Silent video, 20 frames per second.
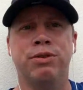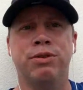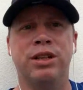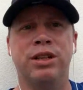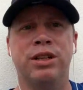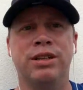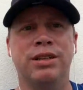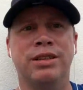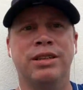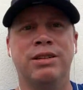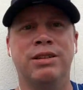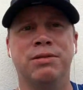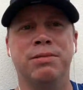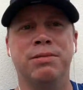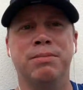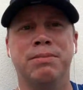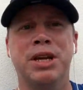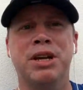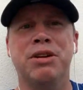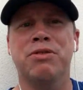
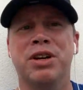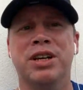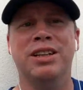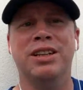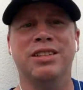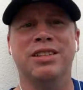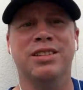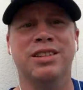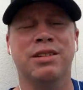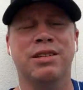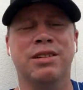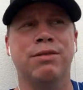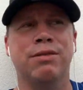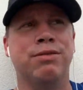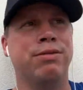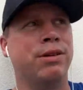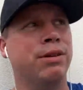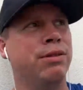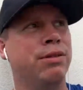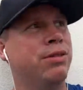the being realistic
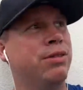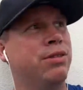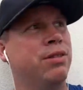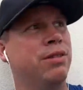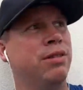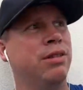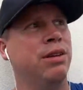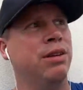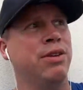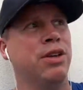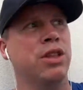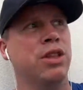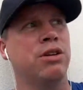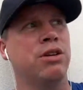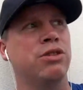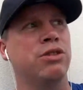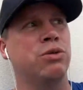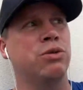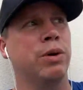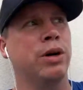of living there
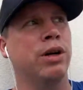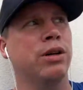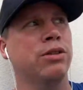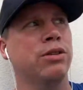as well.